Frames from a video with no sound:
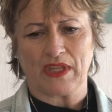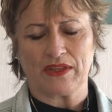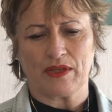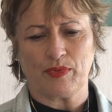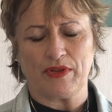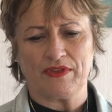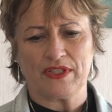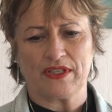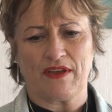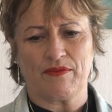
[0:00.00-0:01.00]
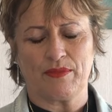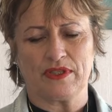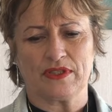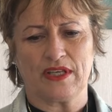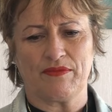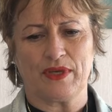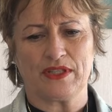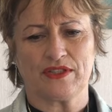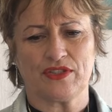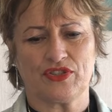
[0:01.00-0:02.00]
the previous government have made
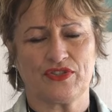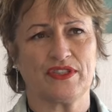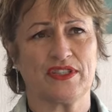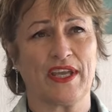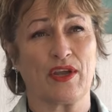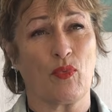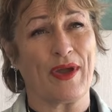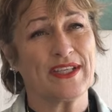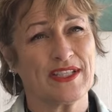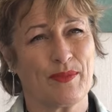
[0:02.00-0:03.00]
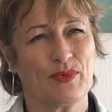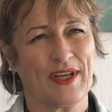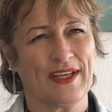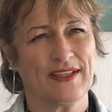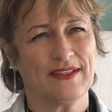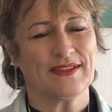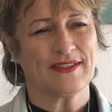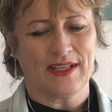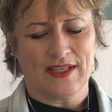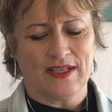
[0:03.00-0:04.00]
decisions to take away double
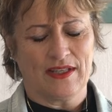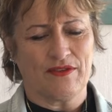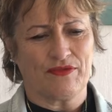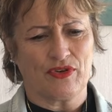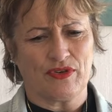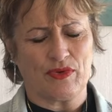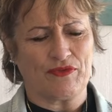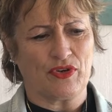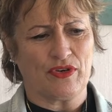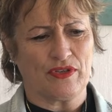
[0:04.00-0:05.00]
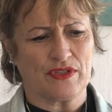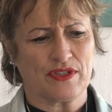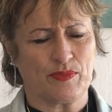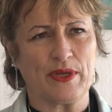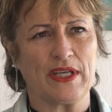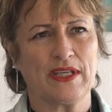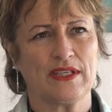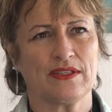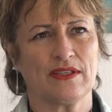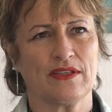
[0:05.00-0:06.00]
lanes. We've got
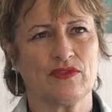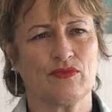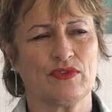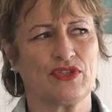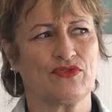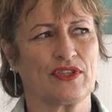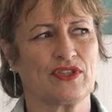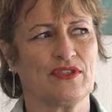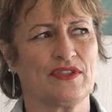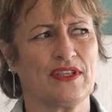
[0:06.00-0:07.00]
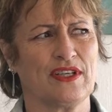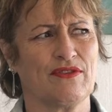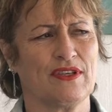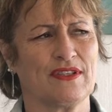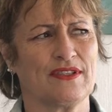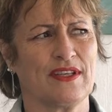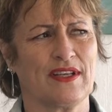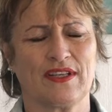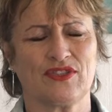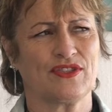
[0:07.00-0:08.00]
speed restrictions in areas
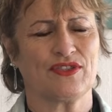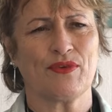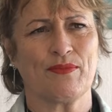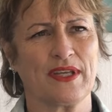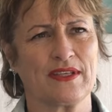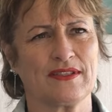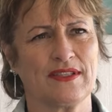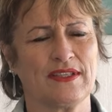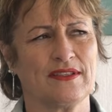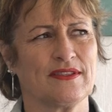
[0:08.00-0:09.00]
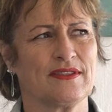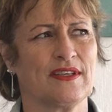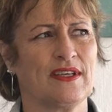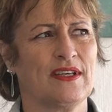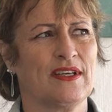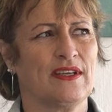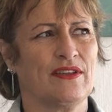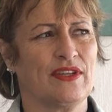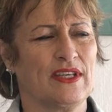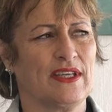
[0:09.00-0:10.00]
that just don't make sense.
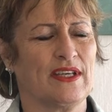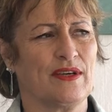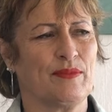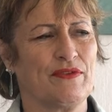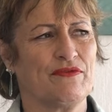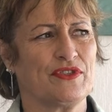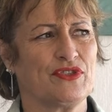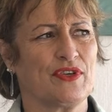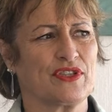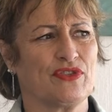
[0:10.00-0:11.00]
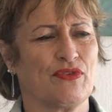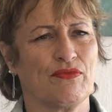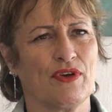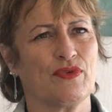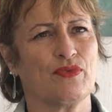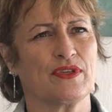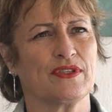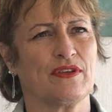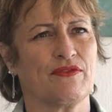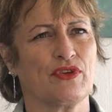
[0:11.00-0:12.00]
The infrastructure, the roadworks
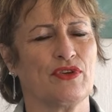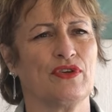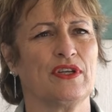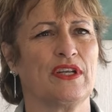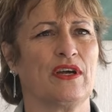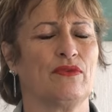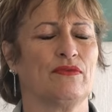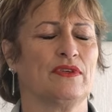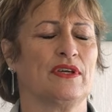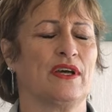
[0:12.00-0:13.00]
that have occurred in our